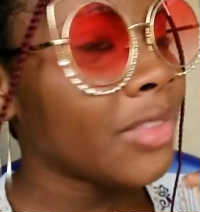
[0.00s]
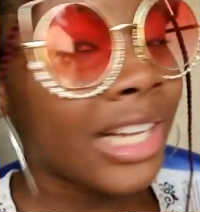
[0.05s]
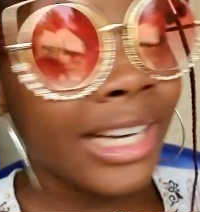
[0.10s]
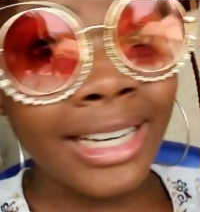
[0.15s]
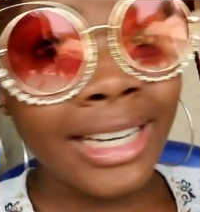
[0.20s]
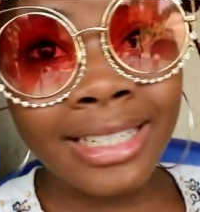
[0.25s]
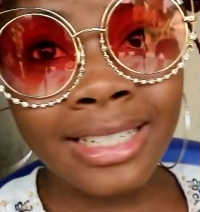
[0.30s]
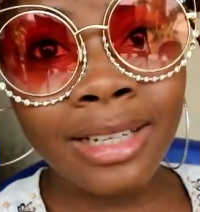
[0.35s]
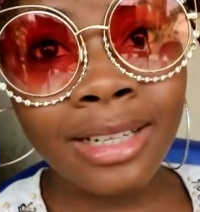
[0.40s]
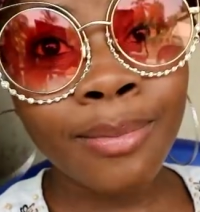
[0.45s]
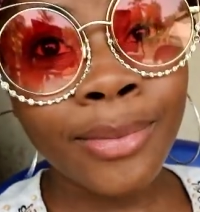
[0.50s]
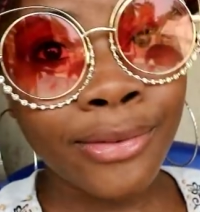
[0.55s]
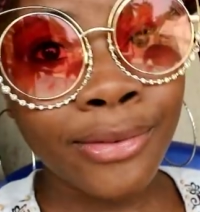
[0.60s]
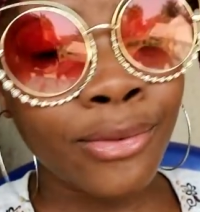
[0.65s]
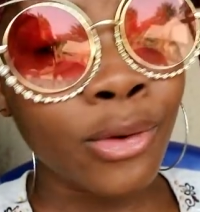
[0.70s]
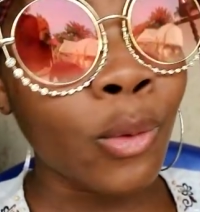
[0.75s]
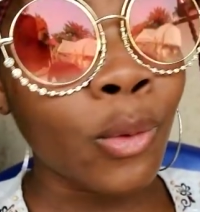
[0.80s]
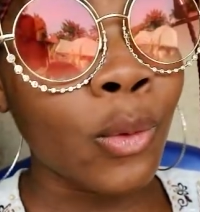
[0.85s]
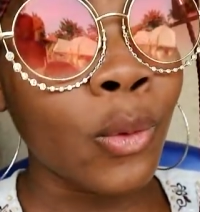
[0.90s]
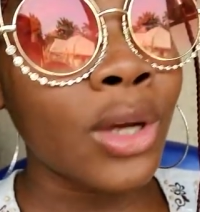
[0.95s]
Like I said
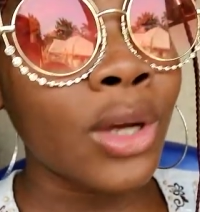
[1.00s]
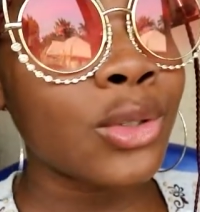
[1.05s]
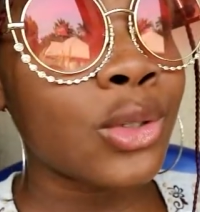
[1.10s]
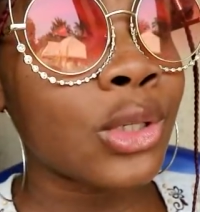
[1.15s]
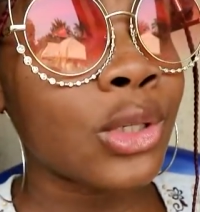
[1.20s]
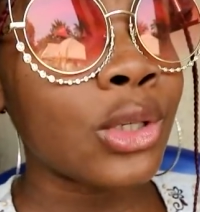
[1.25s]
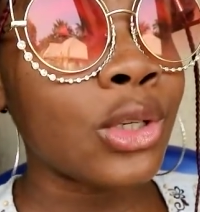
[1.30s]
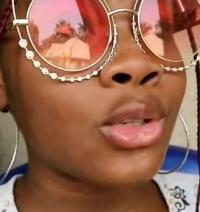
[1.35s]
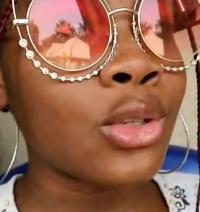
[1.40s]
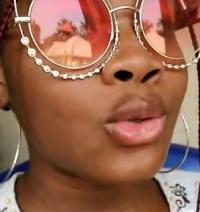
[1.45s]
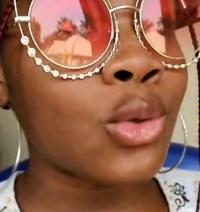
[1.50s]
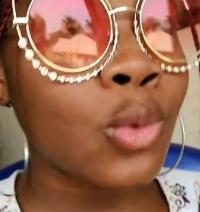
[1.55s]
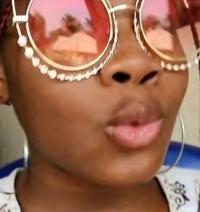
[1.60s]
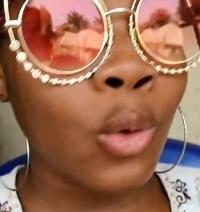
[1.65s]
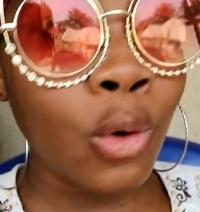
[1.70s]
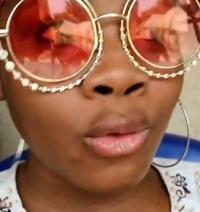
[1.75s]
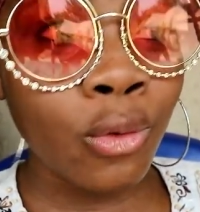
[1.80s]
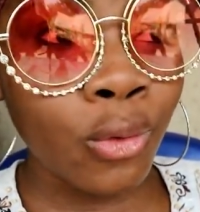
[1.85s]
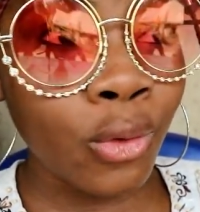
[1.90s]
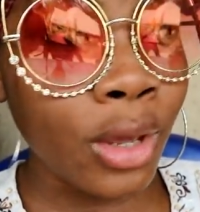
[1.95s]
before, we went to
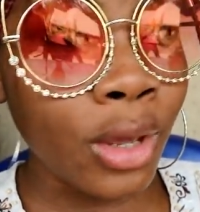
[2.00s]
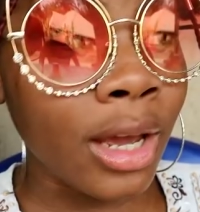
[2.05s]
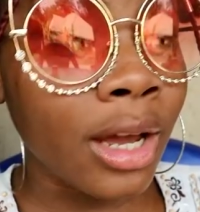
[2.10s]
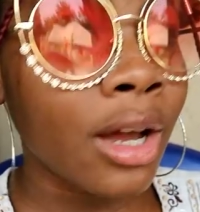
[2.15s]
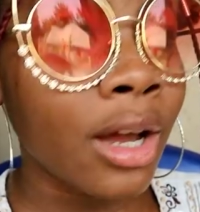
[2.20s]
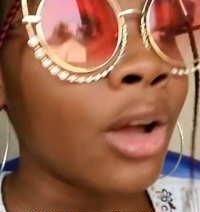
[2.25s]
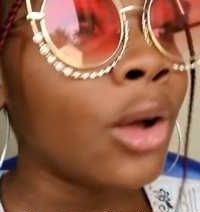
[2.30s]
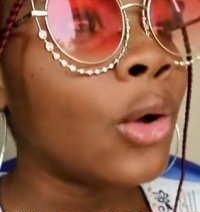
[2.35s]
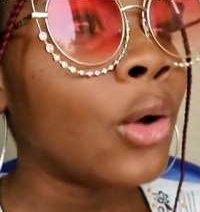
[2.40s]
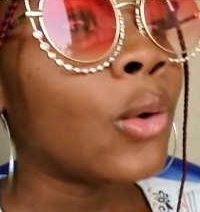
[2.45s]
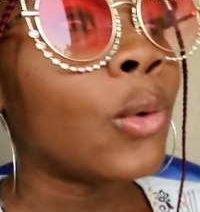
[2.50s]
Isuofia,